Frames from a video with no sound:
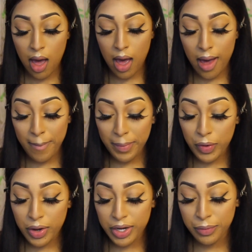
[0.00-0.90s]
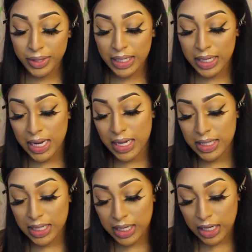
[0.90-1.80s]
I'm going in with the
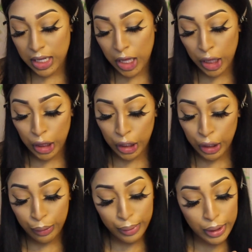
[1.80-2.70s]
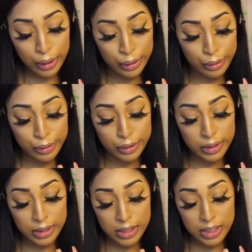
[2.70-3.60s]
NYX in the color, what color is
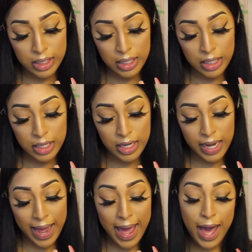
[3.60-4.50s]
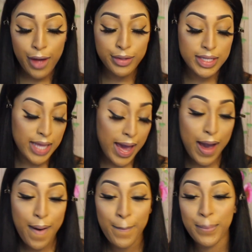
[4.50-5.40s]
this?
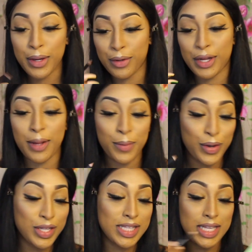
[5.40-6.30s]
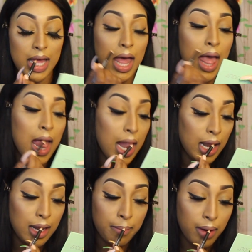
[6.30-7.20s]
Downtown Beauty, and I'm going to
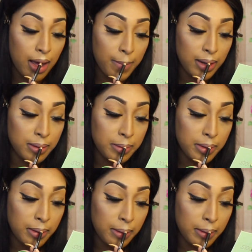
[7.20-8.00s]
lip line my lips.